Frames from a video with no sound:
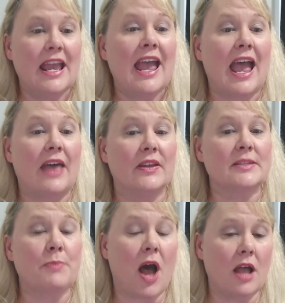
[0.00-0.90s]
And the
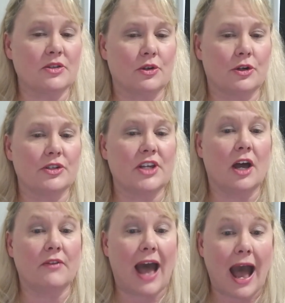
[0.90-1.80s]
sponsors
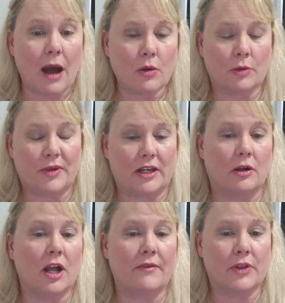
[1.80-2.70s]
of our
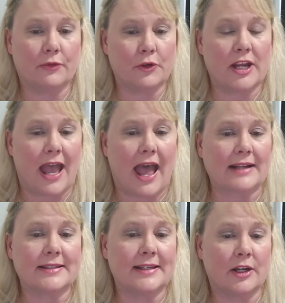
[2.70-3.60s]
bill, of the FREE
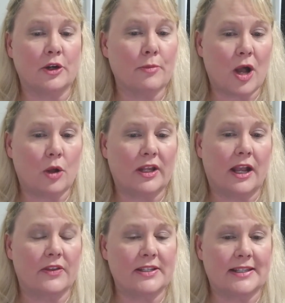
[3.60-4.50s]
Act, Senator
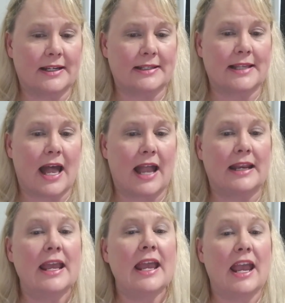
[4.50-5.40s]
Bowling on the Senate side
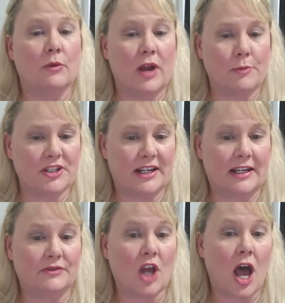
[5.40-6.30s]
and
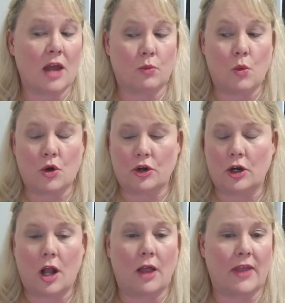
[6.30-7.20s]
Representative Todd
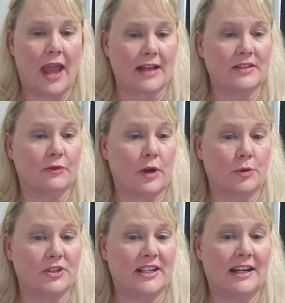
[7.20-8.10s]
Warner on the House of
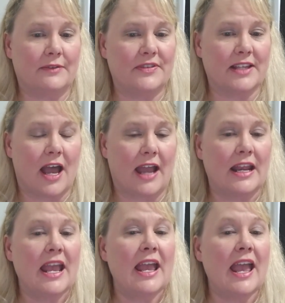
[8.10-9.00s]
Representatives side,
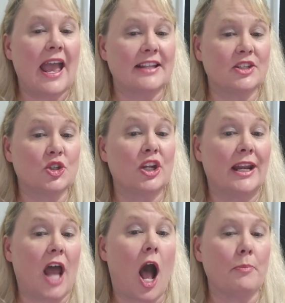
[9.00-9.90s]
had stood
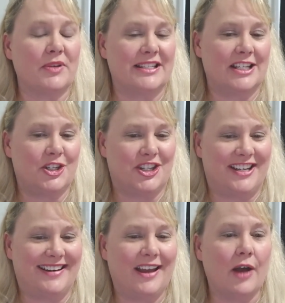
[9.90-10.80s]
in
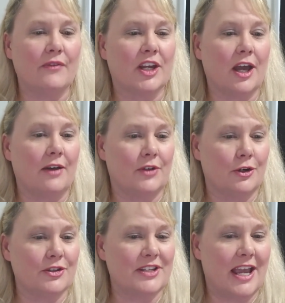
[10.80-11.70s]
opposition of the
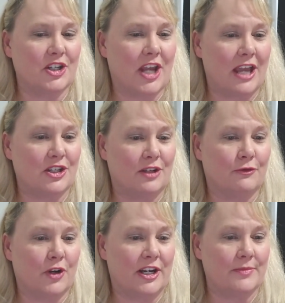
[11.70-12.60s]
governor's Education
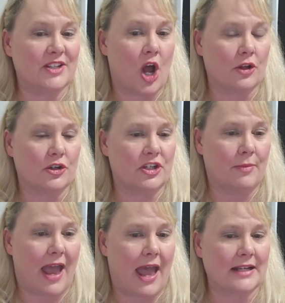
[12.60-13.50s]
Freedom Scholarship
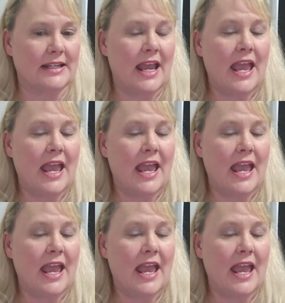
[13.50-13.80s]
Act.